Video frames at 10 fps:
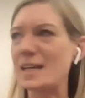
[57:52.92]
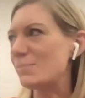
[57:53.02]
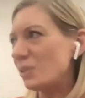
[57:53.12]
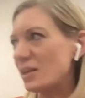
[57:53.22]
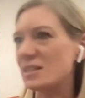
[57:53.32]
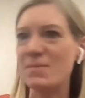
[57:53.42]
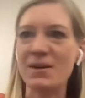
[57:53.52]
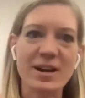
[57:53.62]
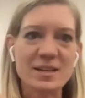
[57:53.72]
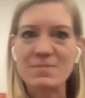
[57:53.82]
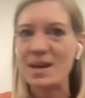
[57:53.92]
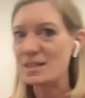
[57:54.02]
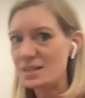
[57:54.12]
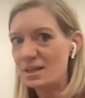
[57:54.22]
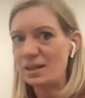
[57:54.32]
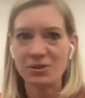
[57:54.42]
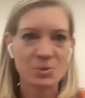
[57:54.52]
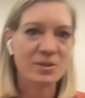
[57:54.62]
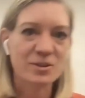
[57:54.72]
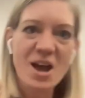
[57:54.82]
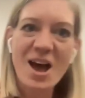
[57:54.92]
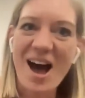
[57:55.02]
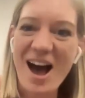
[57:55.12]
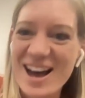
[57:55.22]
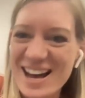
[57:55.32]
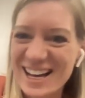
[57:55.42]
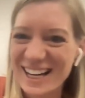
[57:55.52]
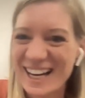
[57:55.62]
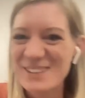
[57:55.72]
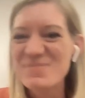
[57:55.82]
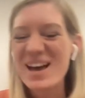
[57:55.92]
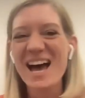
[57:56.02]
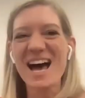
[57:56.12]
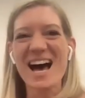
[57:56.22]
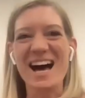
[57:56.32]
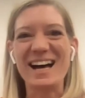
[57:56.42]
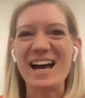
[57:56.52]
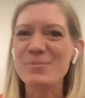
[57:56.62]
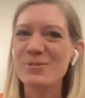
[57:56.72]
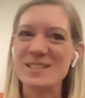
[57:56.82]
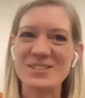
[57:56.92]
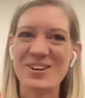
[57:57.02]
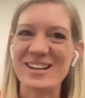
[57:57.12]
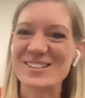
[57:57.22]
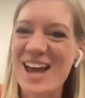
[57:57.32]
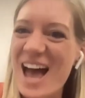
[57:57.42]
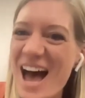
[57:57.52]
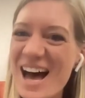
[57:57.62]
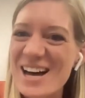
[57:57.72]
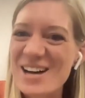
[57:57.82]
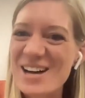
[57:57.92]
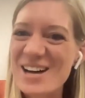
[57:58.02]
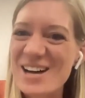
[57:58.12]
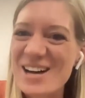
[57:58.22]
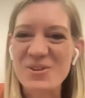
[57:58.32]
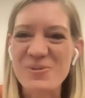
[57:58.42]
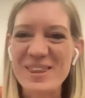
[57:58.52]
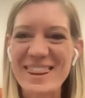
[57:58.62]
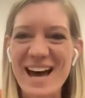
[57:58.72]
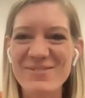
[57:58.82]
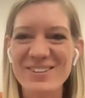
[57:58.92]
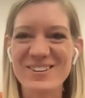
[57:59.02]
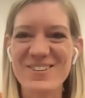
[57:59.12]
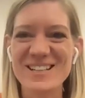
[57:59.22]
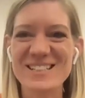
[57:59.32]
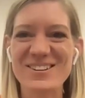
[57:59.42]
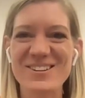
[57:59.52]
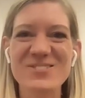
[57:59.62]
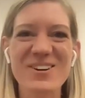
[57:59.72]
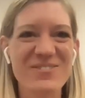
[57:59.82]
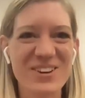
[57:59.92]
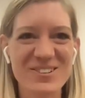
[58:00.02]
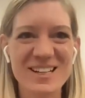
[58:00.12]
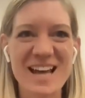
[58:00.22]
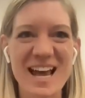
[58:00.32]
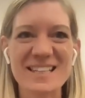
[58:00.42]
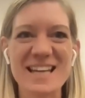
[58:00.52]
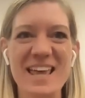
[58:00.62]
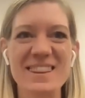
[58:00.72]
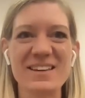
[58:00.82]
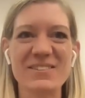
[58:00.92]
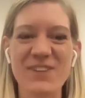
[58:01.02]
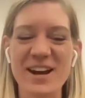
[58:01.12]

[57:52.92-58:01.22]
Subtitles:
I keep looking to my right because Maggie's sitting here as well. hybrid's strange. So with that, we are going to turn to our very next and the